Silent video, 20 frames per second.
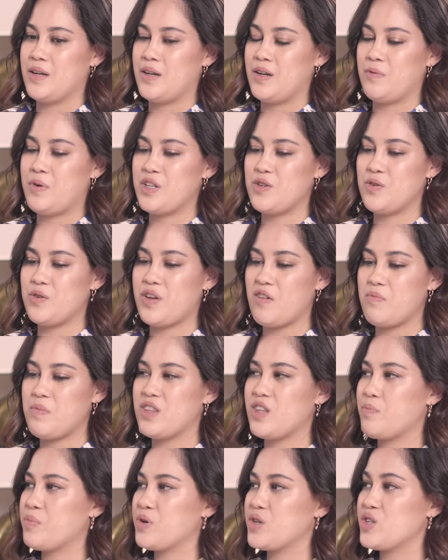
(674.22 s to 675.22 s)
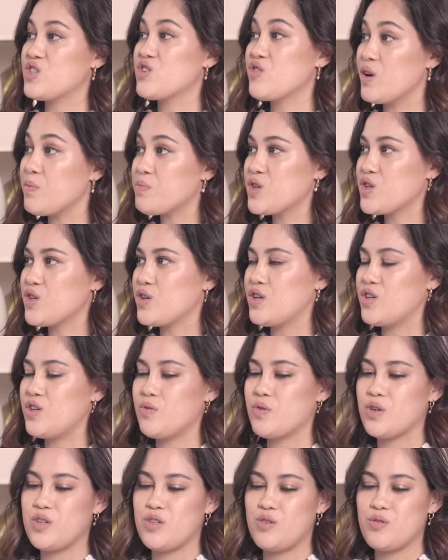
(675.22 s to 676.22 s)
when you gave me the prescription,
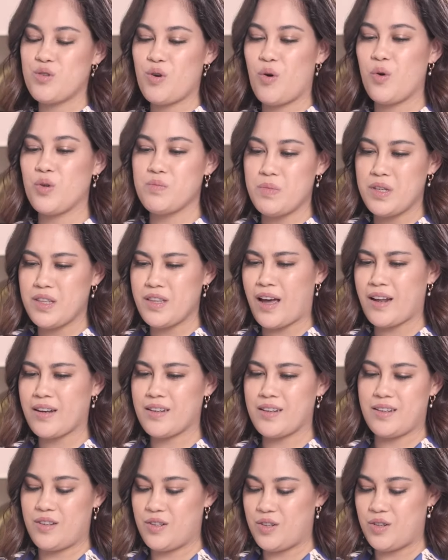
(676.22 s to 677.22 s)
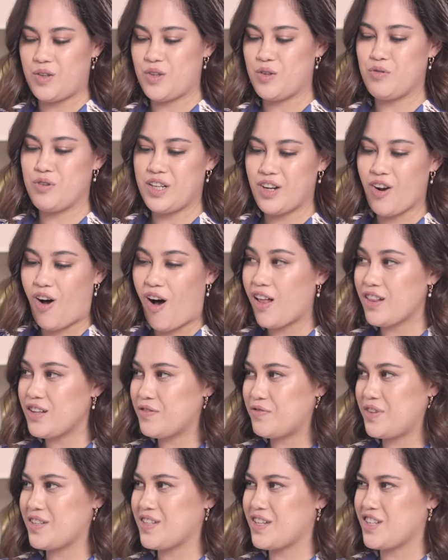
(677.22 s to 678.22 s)
you told me that you need all
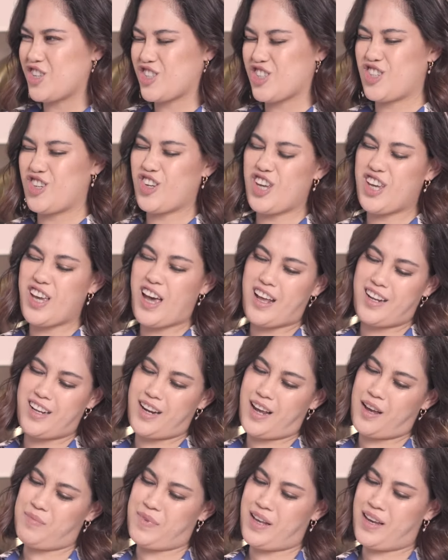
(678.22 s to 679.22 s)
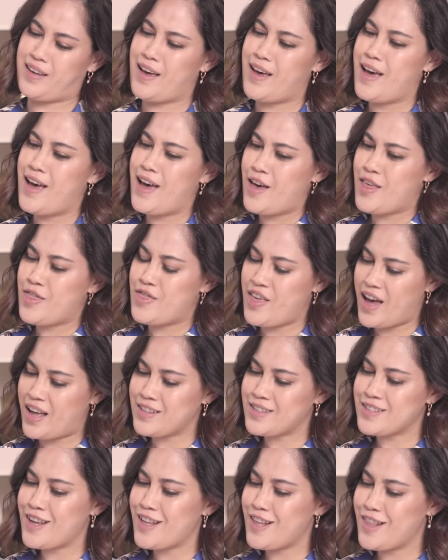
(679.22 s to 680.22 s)
of this, and just looking at it I'm like,
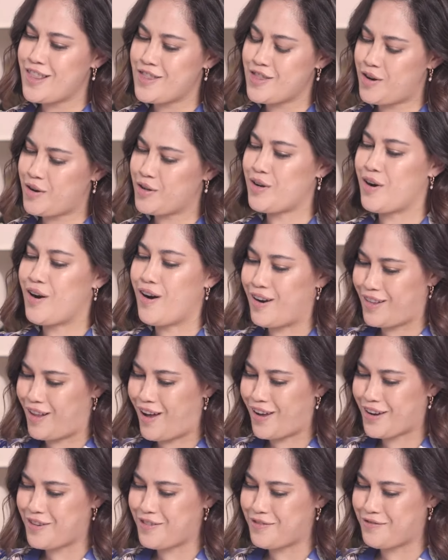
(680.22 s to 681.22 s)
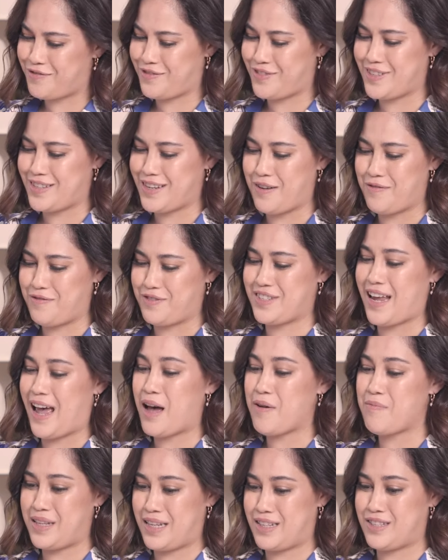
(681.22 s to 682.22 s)
those are a lot of like
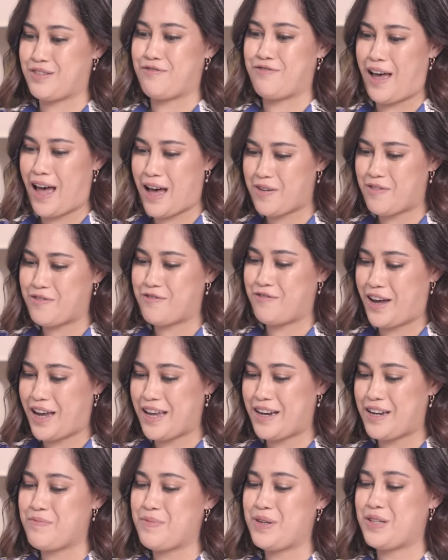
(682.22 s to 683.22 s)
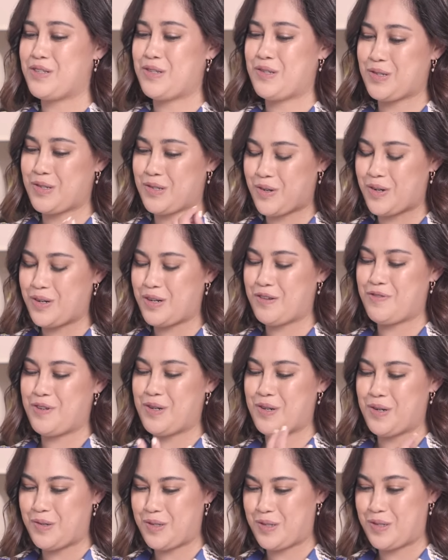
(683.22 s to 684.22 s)
tablets, vitamins to sort of,
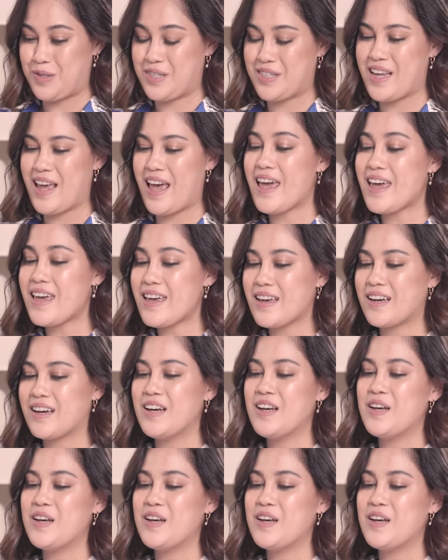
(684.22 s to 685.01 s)
you know, to take.